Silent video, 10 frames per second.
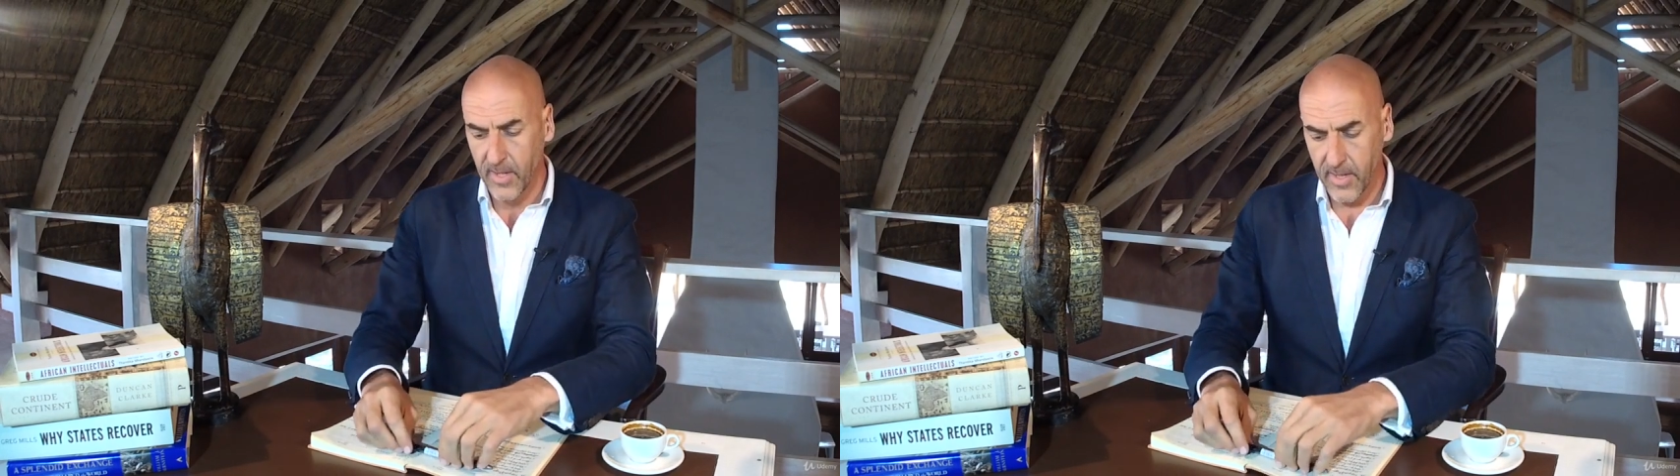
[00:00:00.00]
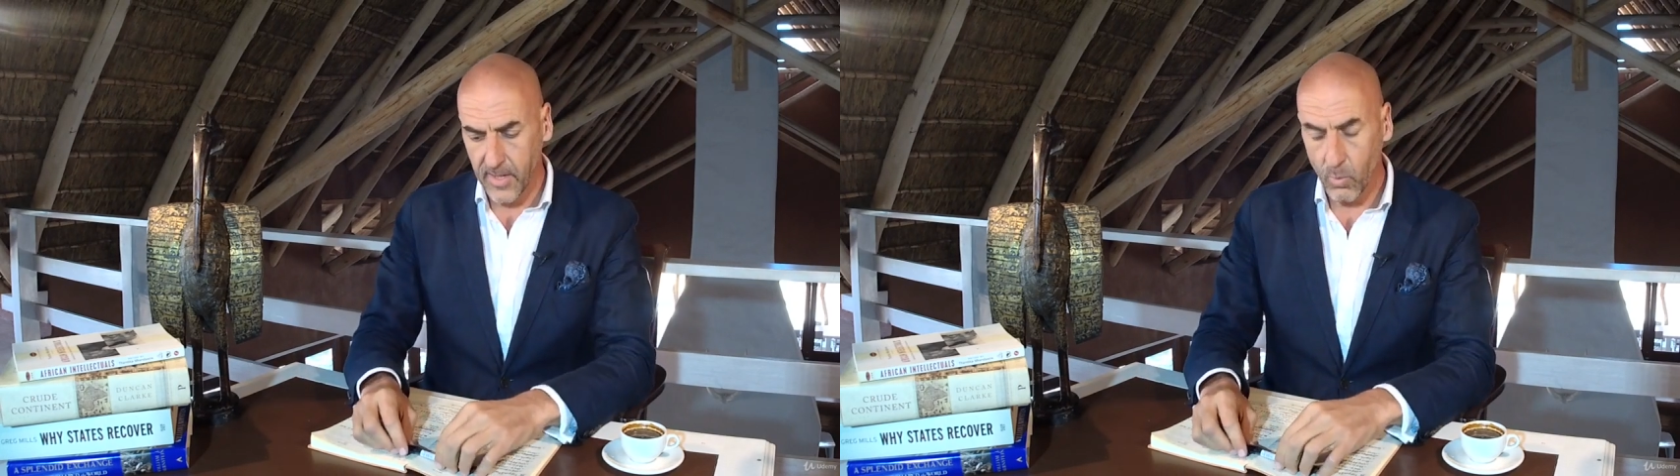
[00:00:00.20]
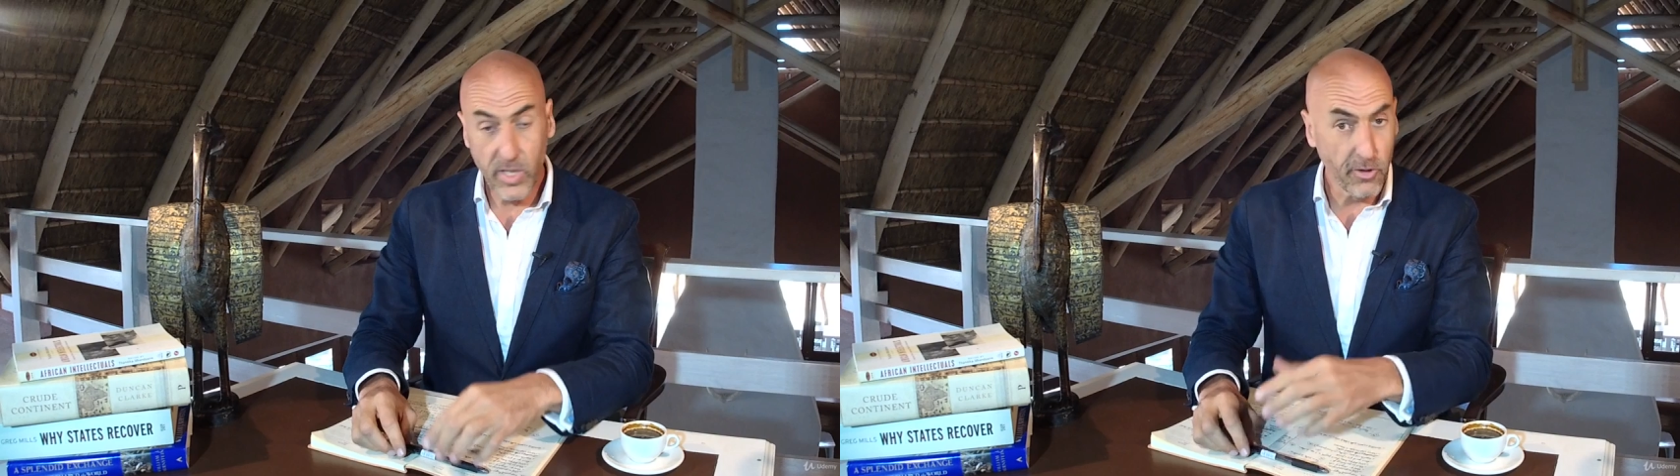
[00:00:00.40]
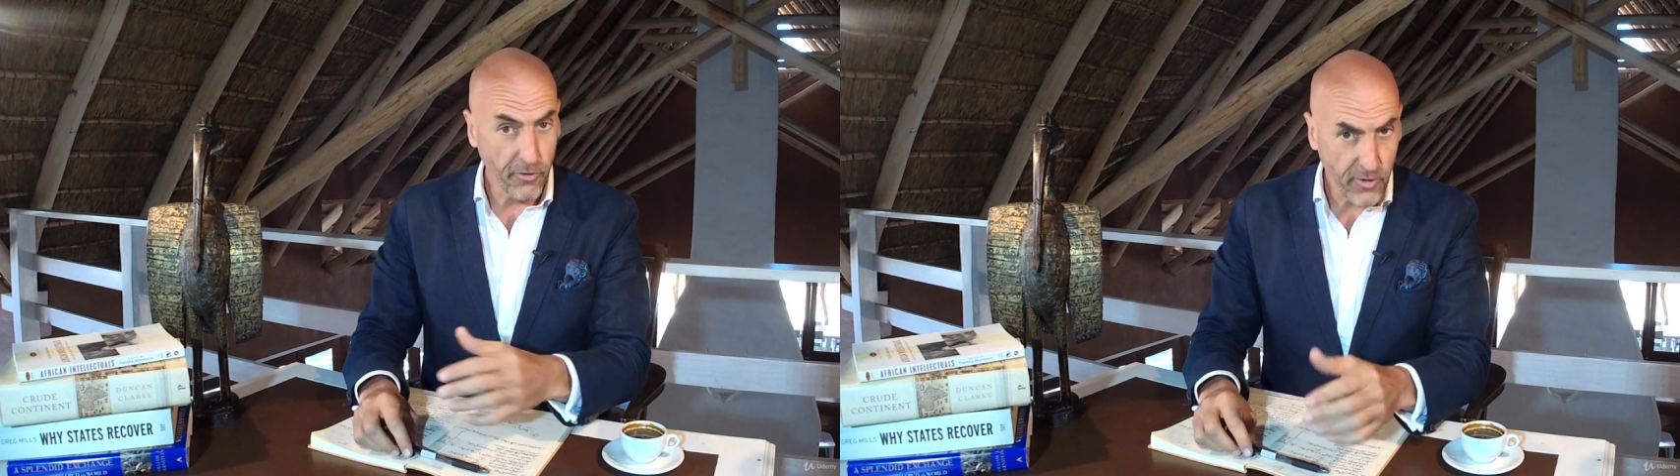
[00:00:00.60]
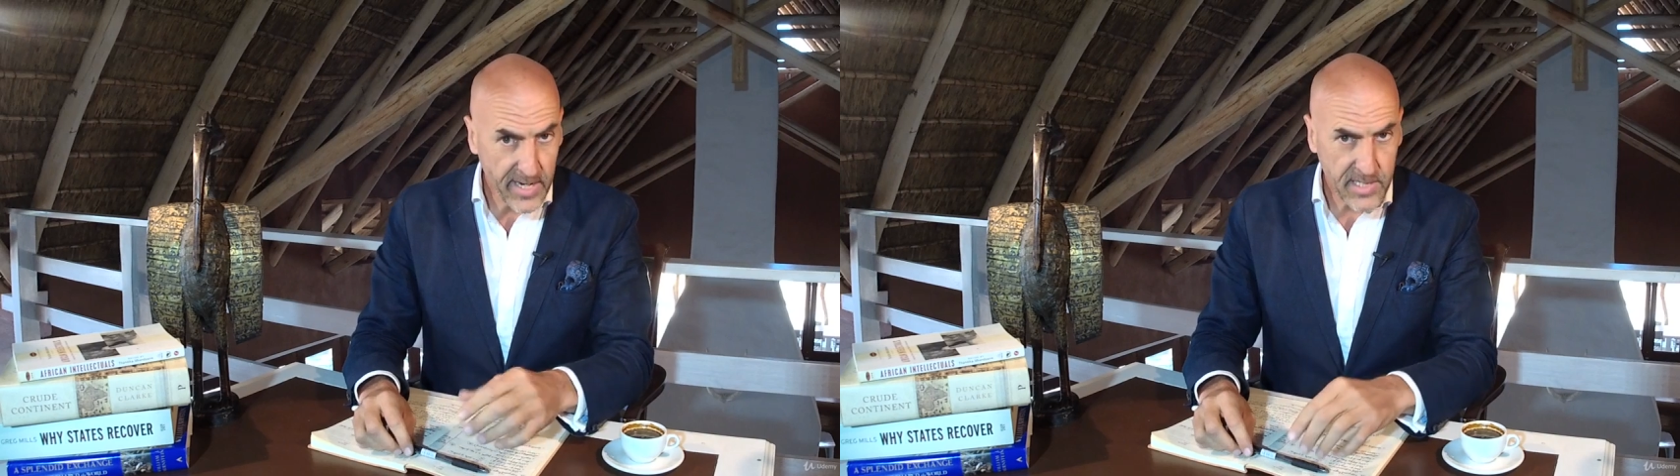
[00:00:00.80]
with your
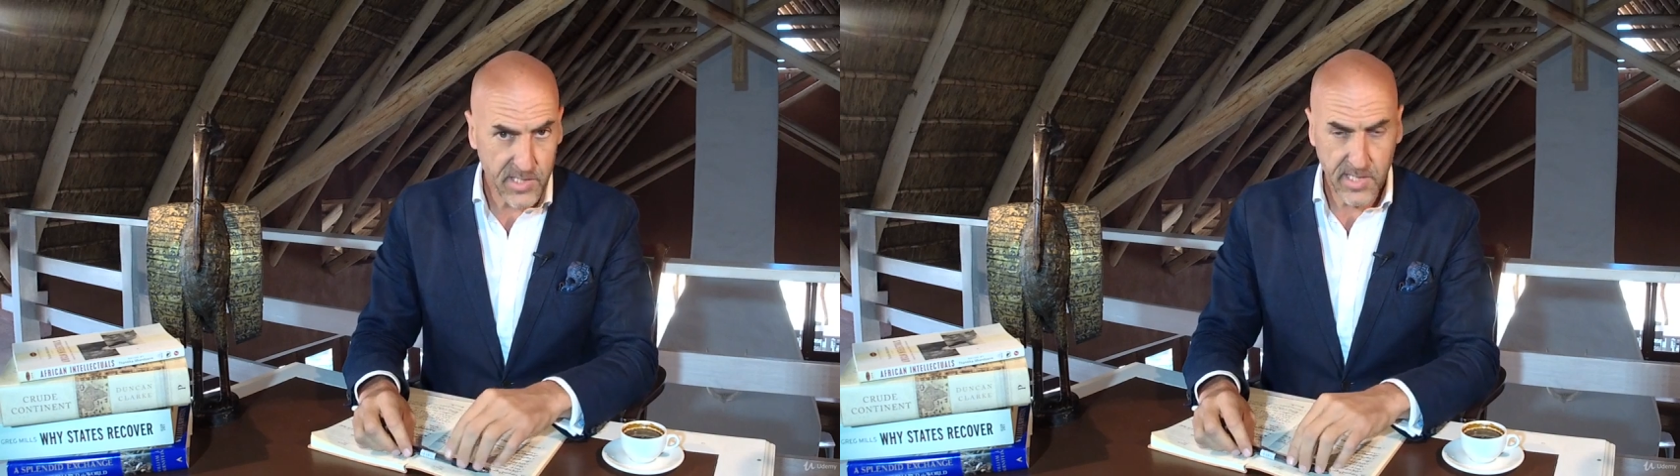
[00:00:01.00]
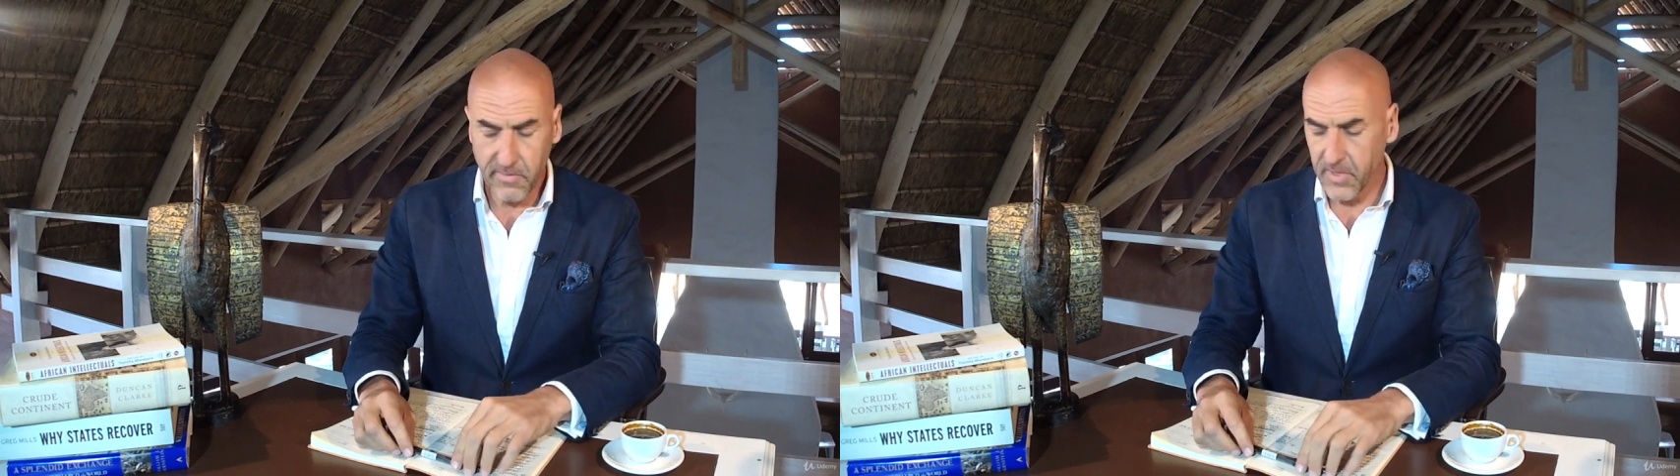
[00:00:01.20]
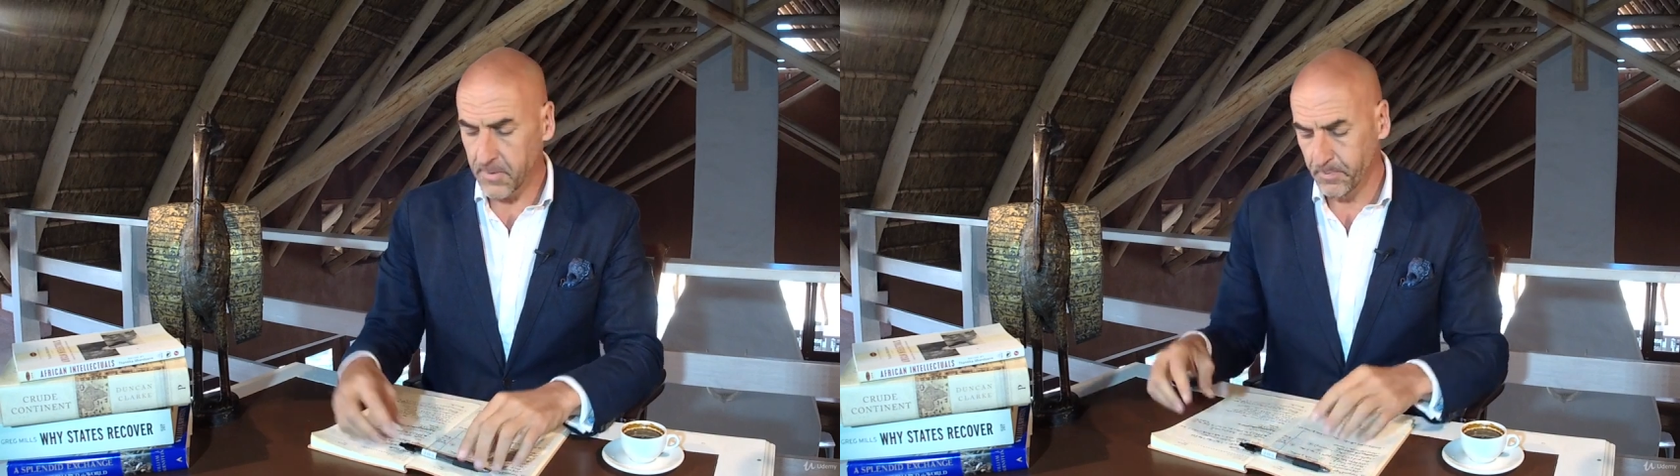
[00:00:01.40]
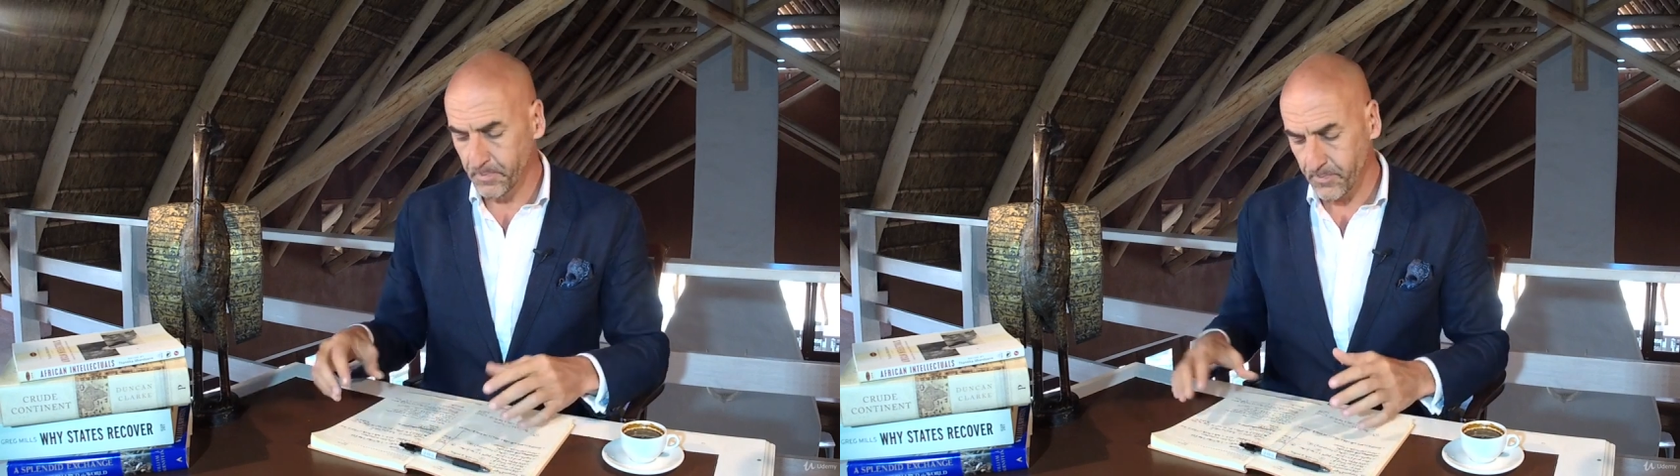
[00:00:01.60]
friends even.